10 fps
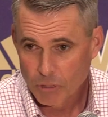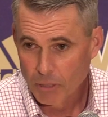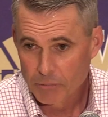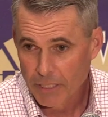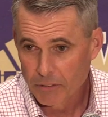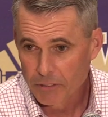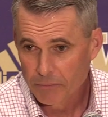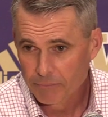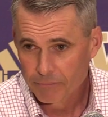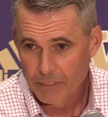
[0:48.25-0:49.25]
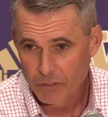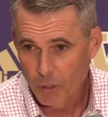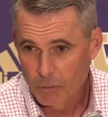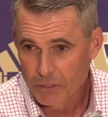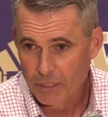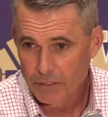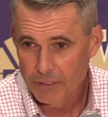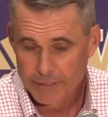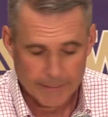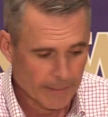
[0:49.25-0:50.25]
comes down to, as it always
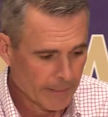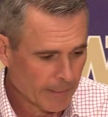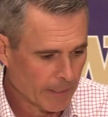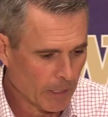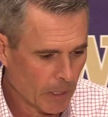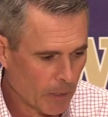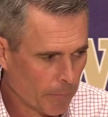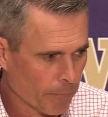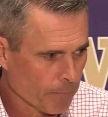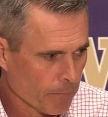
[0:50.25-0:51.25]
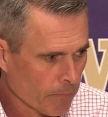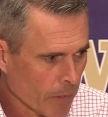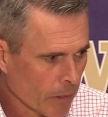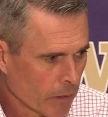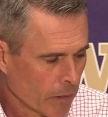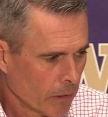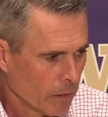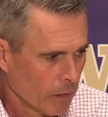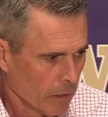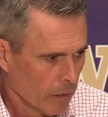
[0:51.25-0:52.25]
does.
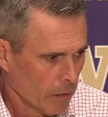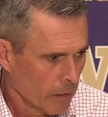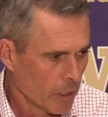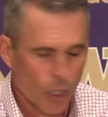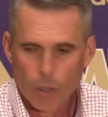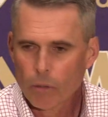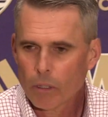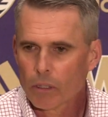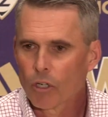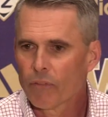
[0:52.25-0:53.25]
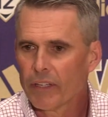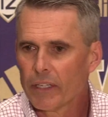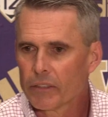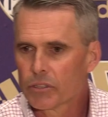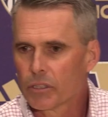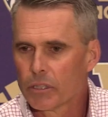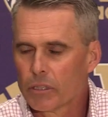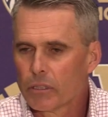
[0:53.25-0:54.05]
You know, a little bit is